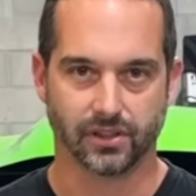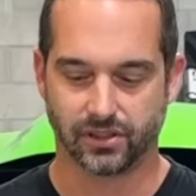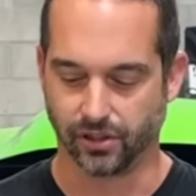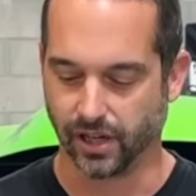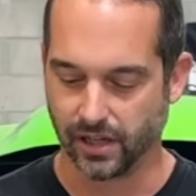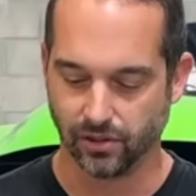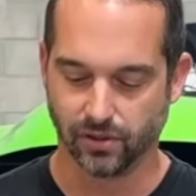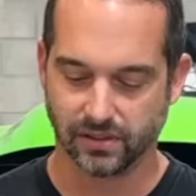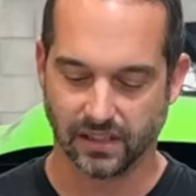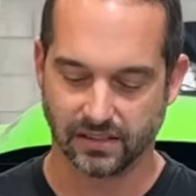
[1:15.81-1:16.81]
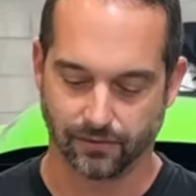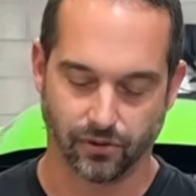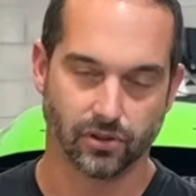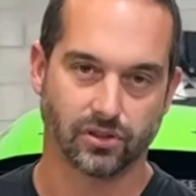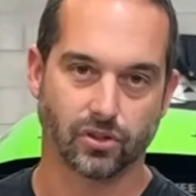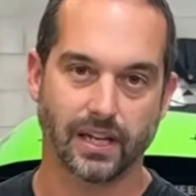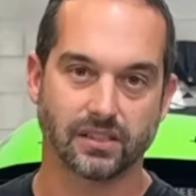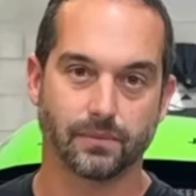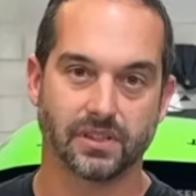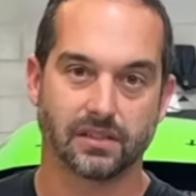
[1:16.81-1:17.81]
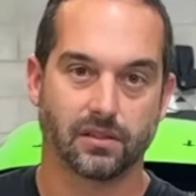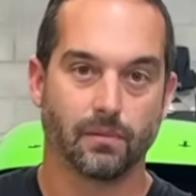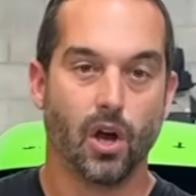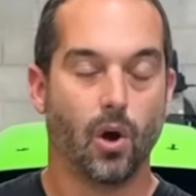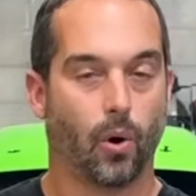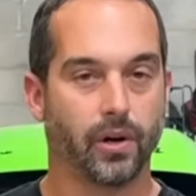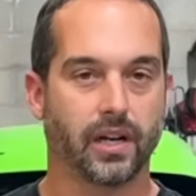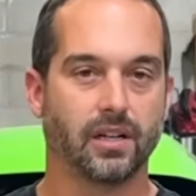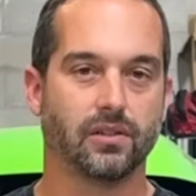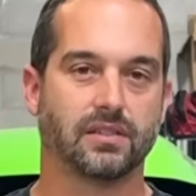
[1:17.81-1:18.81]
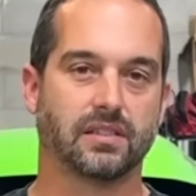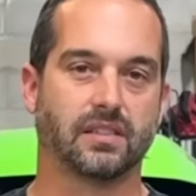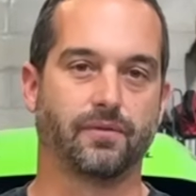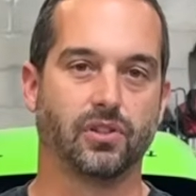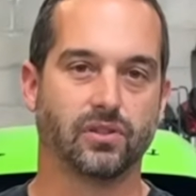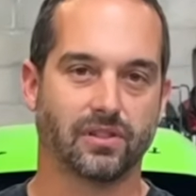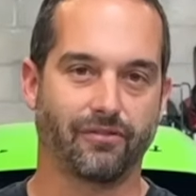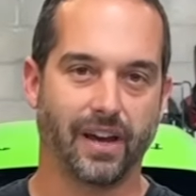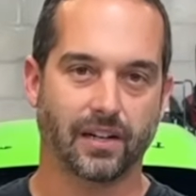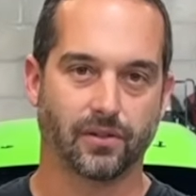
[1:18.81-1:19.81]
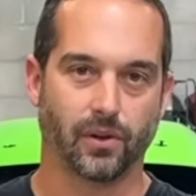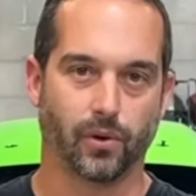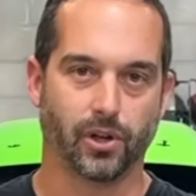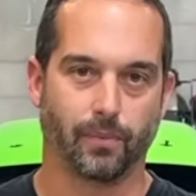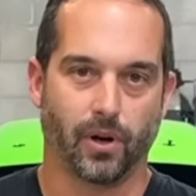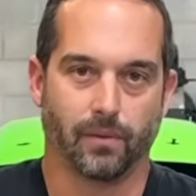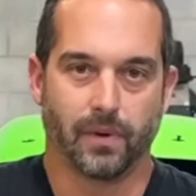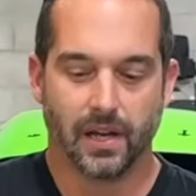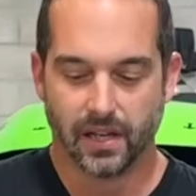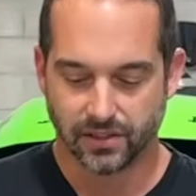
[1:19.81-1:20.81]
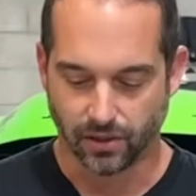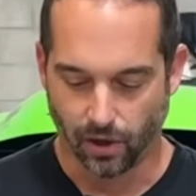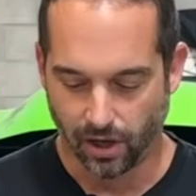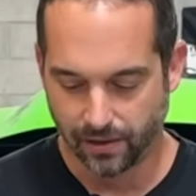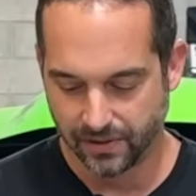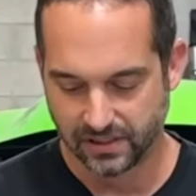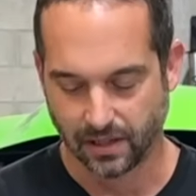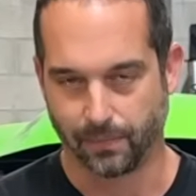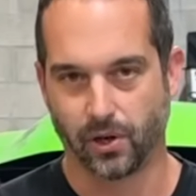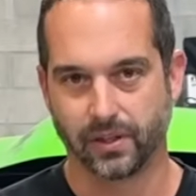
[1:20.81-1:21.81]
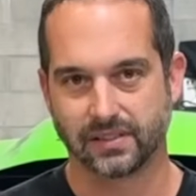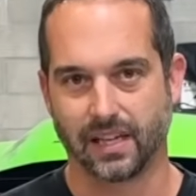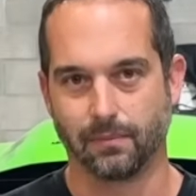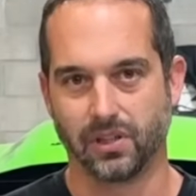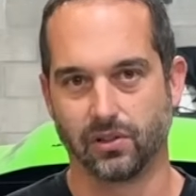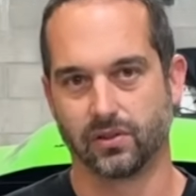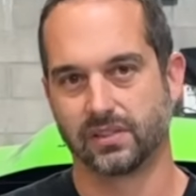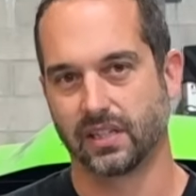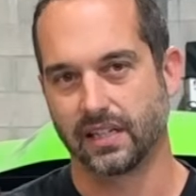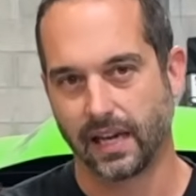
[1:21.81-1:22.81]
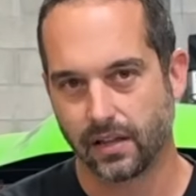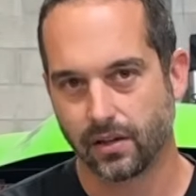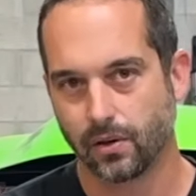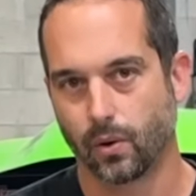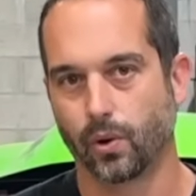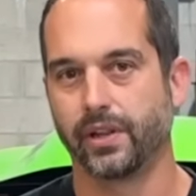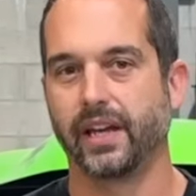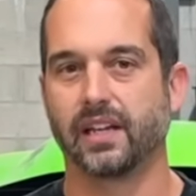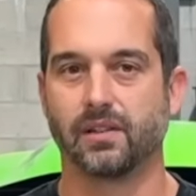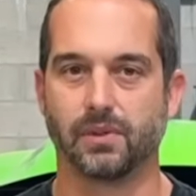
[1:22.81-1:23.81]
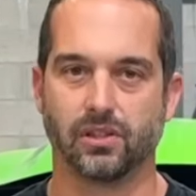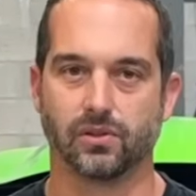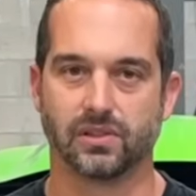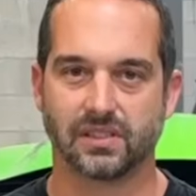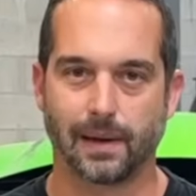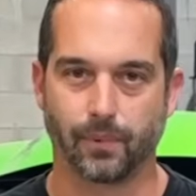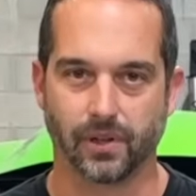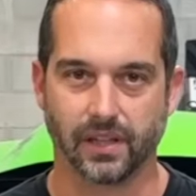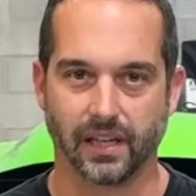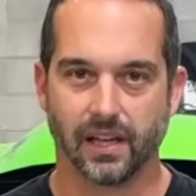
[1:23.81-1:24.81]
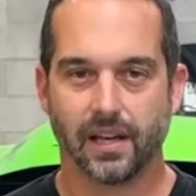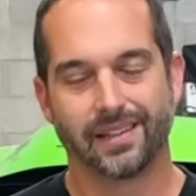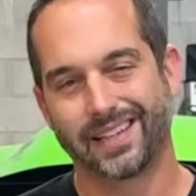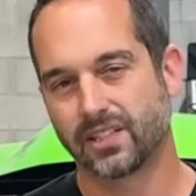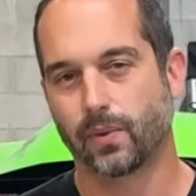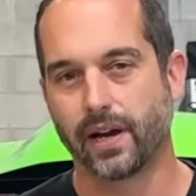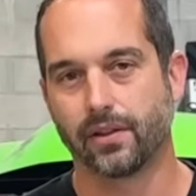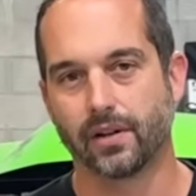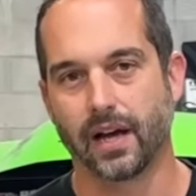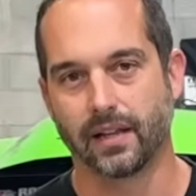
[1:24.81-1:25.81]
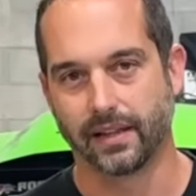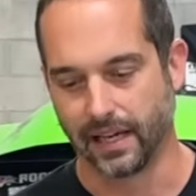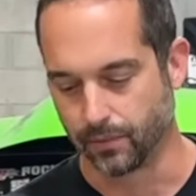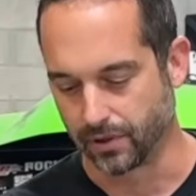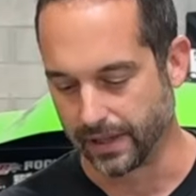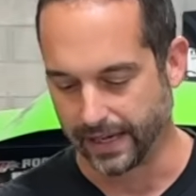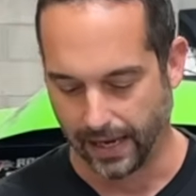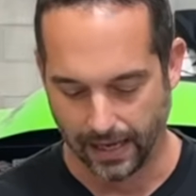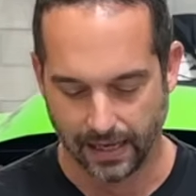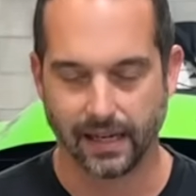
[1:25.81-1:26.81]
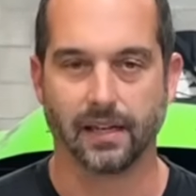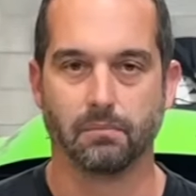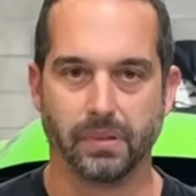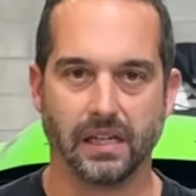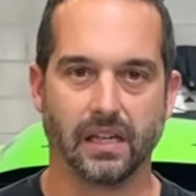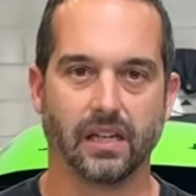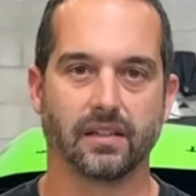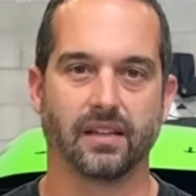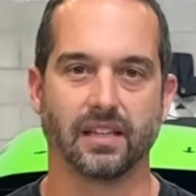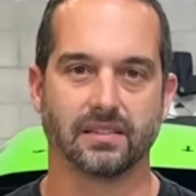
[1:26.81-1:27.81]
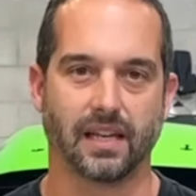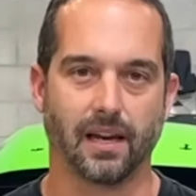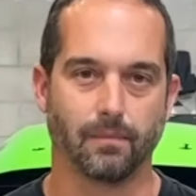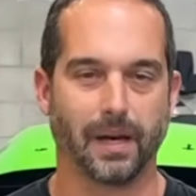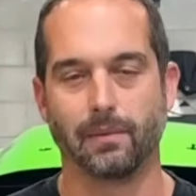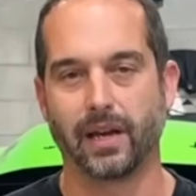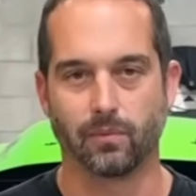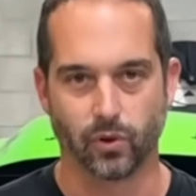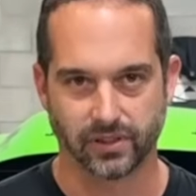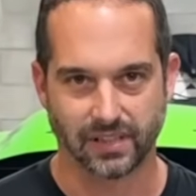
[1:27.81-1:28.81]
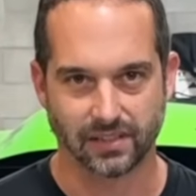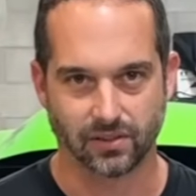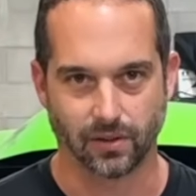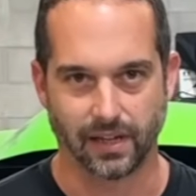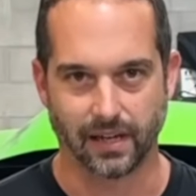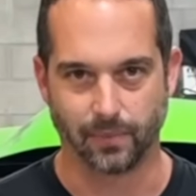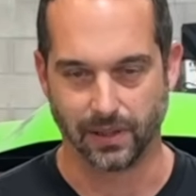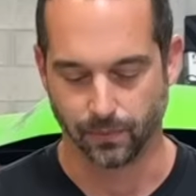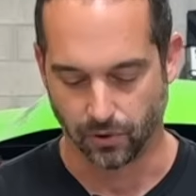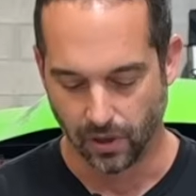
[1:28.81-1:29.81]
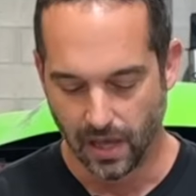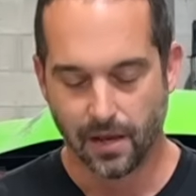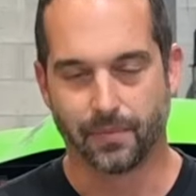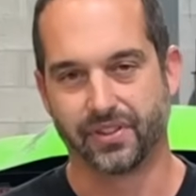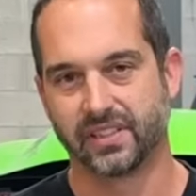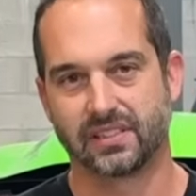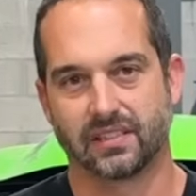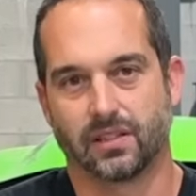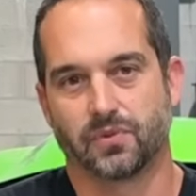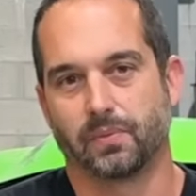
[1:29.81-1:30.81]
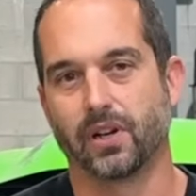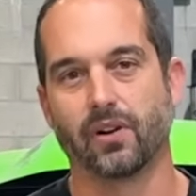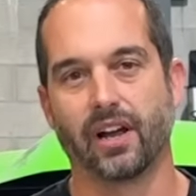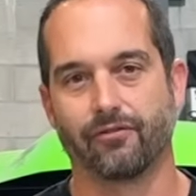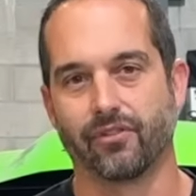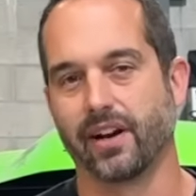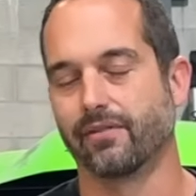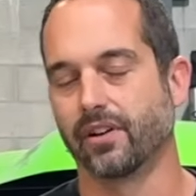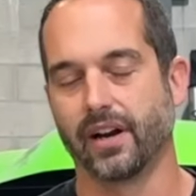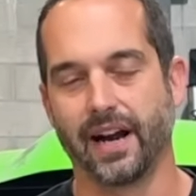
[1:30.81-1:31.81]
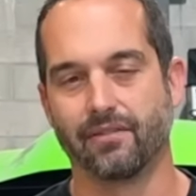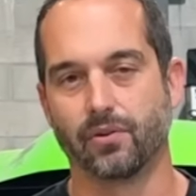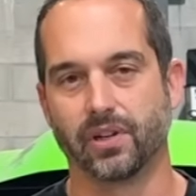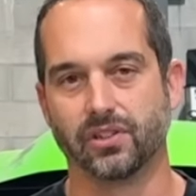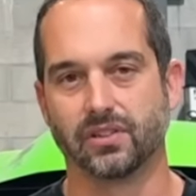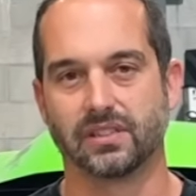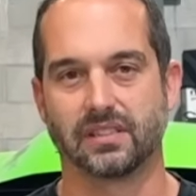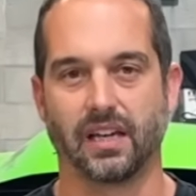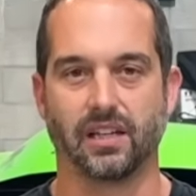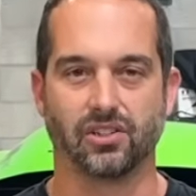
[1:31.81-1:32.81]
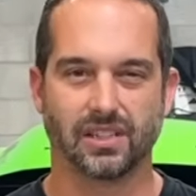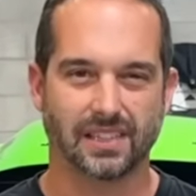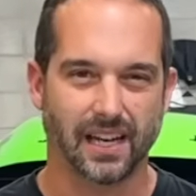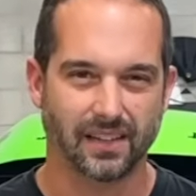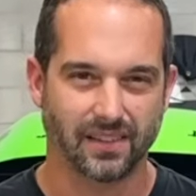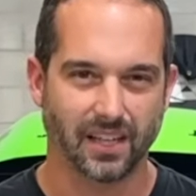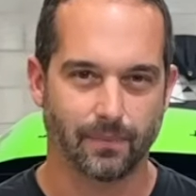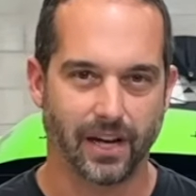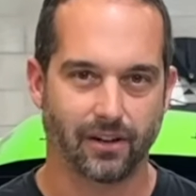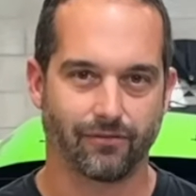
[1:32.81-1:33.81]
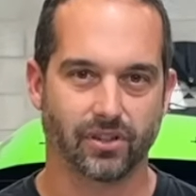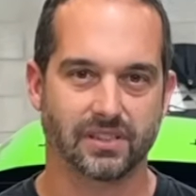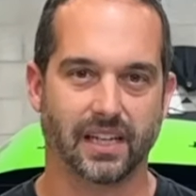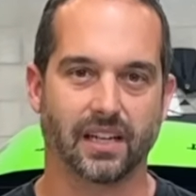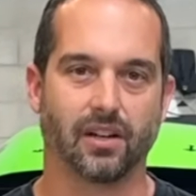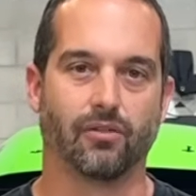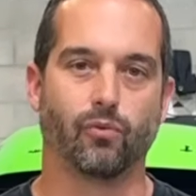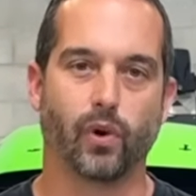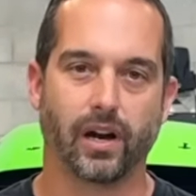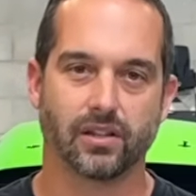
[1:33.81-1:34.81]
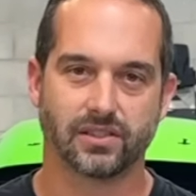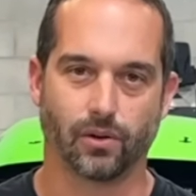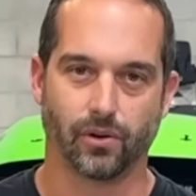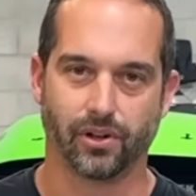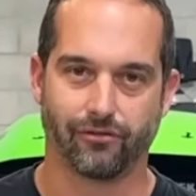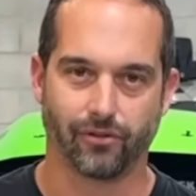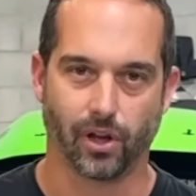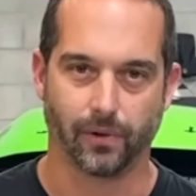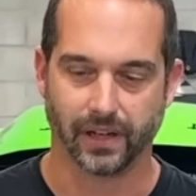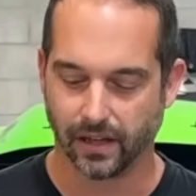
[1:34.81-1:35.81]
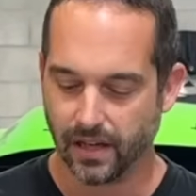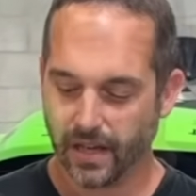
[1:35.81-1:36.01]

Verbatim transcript: So you're gonna use this if you use a dry sump system or you're gonna use this if you use a factory oil pump. So all of these components can be used together or they can be used separately that's why they're not labeled like A and B and things that may make more sense to a lot of people. But this system's been around forever. Everyone uses it. And you just kind of think about it for a second of where's the oil flowing.